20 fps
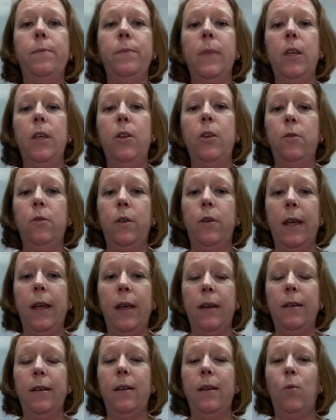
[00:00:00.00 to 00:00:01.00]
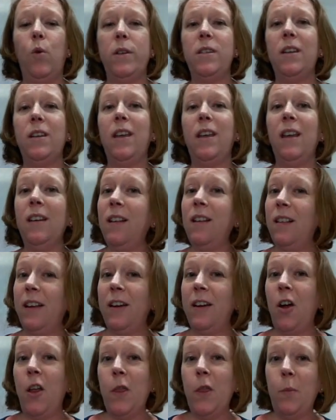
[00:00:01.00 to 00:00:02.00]
you can, once again,
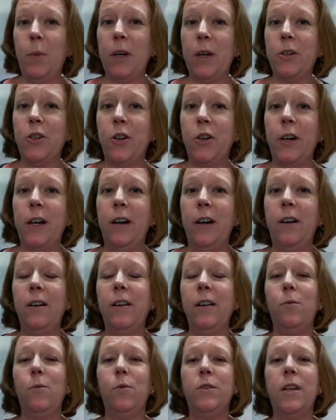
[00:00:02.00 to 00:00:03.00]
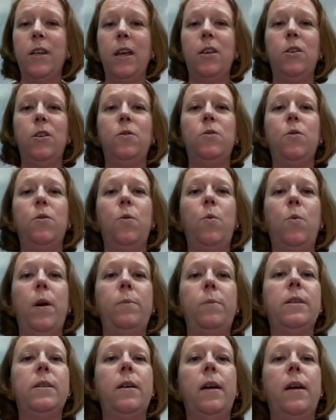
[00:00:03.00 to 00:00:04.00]
click on the picture here and it will take you to a
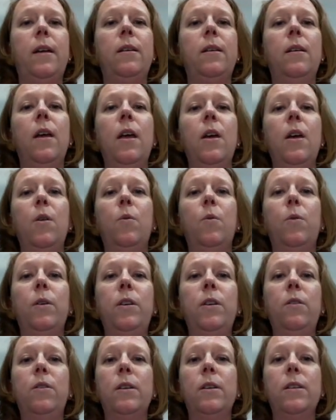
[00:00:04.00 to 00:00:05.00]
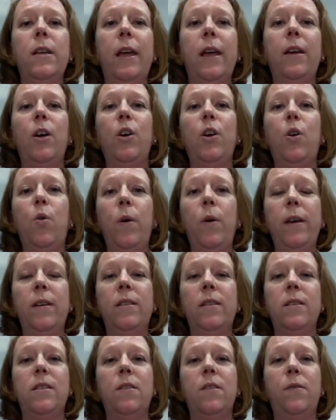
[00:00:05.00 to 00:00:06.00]
website where you can take a
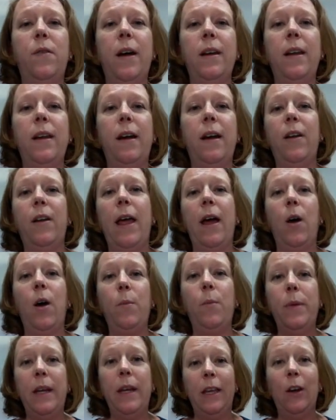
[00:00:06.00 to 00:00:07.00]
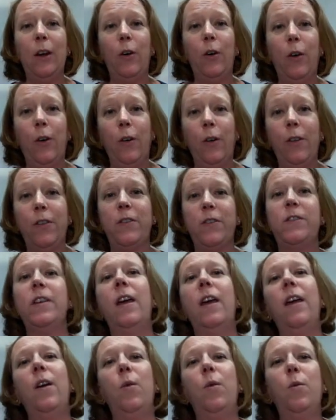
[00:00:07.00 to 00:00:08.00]
quiz to find out how many Earths
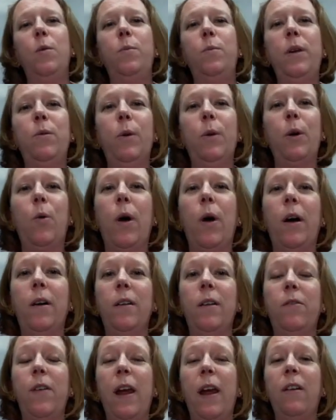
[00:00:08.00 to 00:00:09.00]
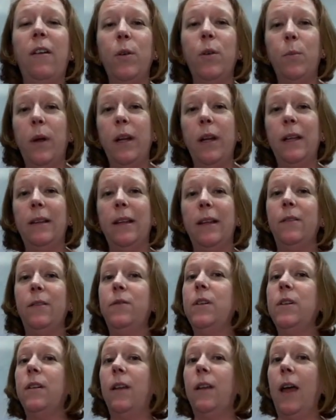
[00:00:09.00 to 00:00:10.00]
would be required if everybody
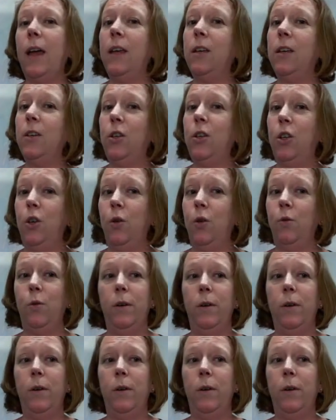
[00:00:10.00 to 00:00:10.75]
lived like you.